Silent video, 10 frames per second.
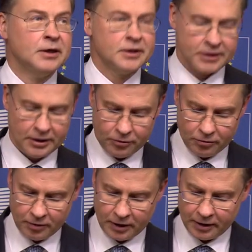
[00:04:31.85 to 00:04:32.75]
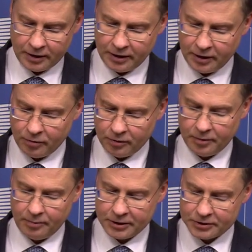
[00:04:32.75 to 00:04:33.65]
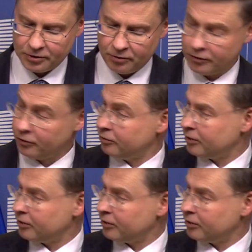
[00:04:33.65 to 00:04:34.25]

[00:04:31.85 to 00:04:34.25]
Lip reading: Thank you, and I now pass over to you,